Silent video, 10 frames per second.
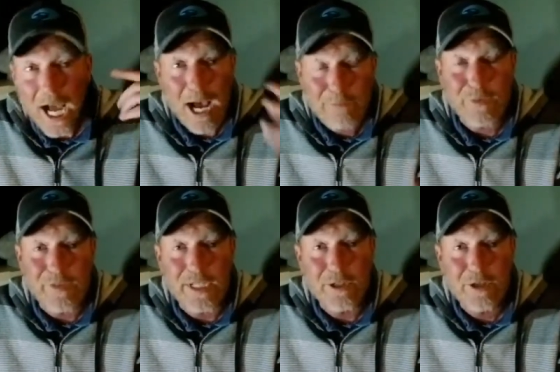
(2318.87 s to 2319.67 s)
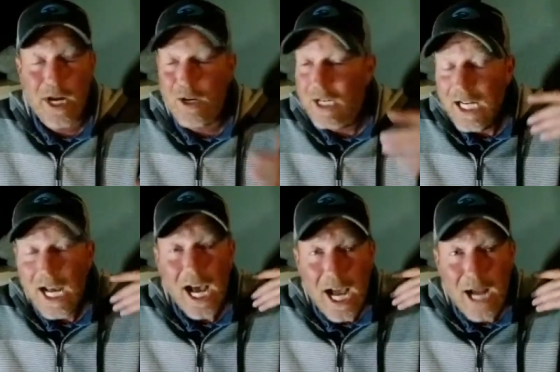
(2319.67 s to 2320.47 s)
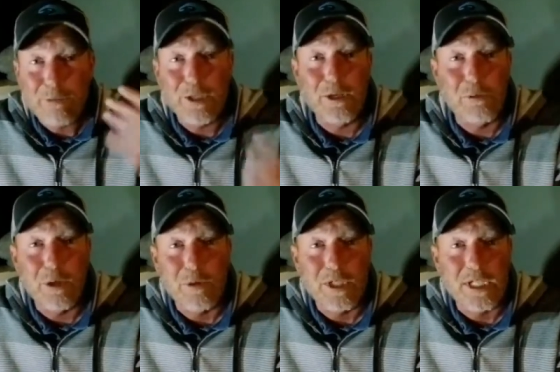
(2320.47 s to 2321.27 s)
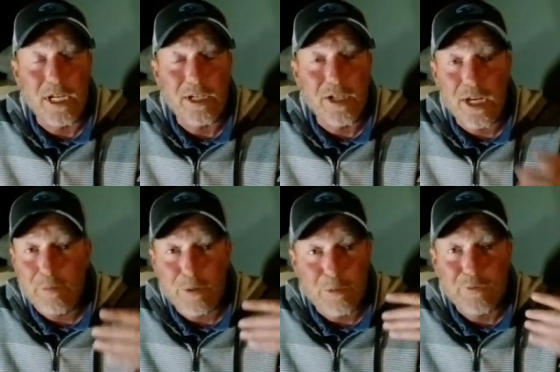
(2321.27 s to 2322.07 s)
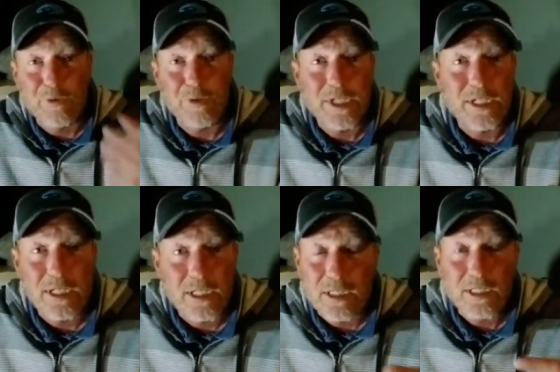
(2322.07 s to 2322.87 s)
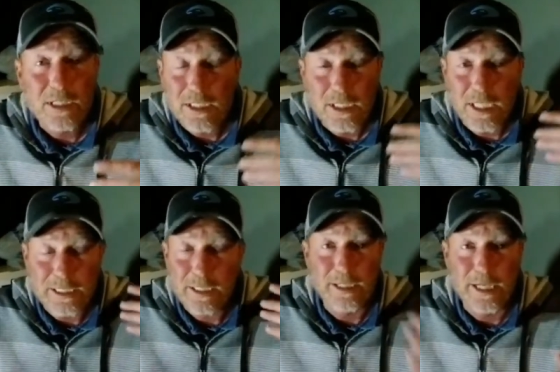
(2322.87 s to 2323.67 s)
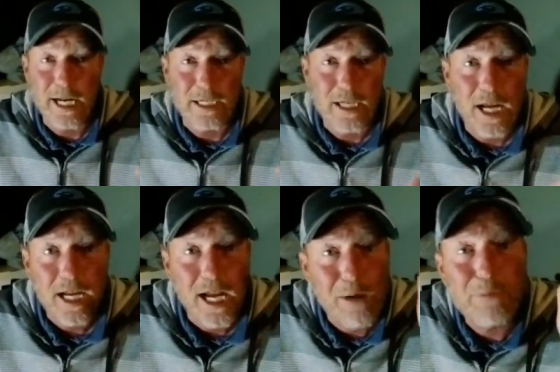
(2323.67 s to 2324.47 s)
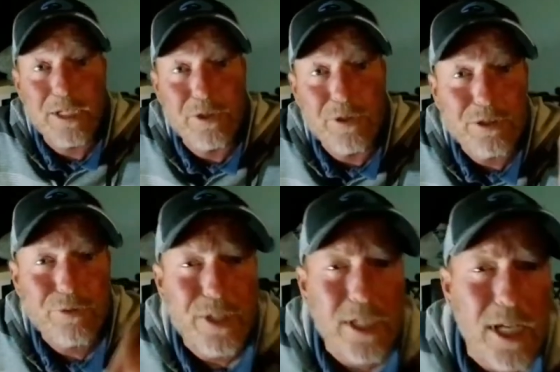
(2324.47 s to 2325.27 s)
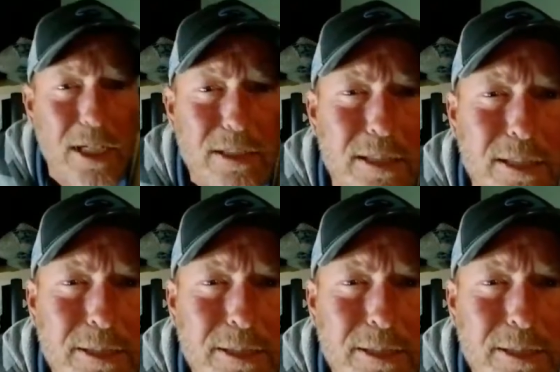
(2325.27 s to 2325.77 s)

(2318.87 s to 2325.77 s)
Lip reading: I'm 52 now. I really don't want to work a day job and work for retail until the day I die. I want to do this for you guys.